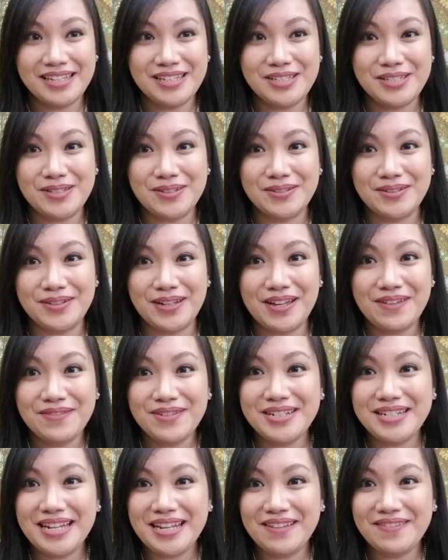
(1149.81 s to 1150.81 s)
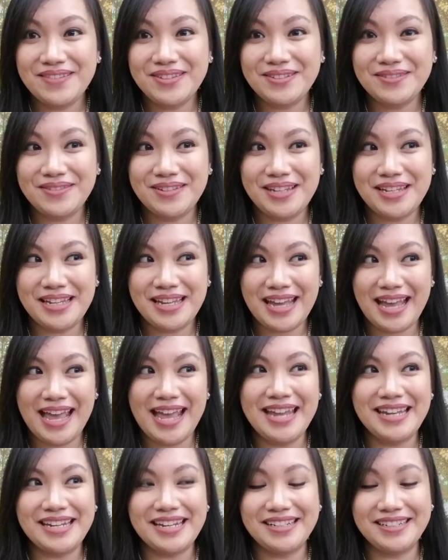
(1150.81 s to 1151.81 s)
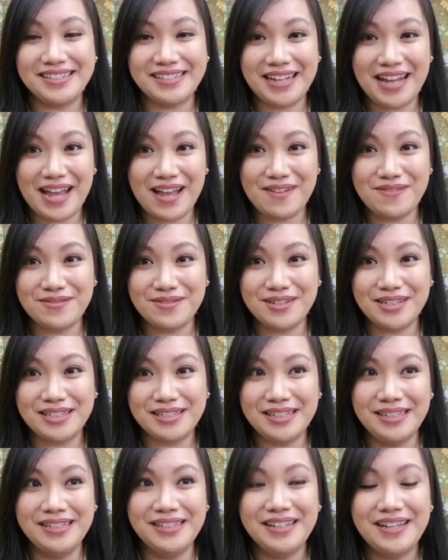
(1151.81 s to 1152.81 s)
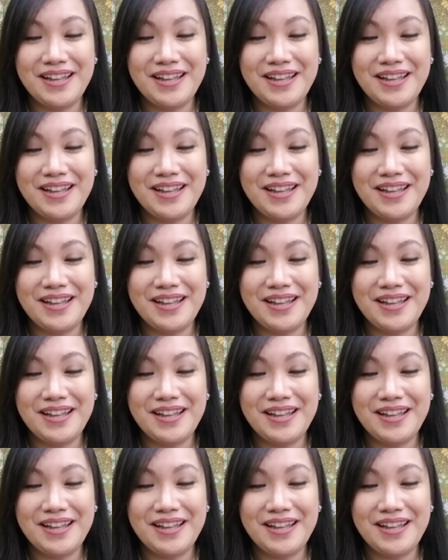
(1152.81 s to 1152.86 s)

So every day of the week, and I could have one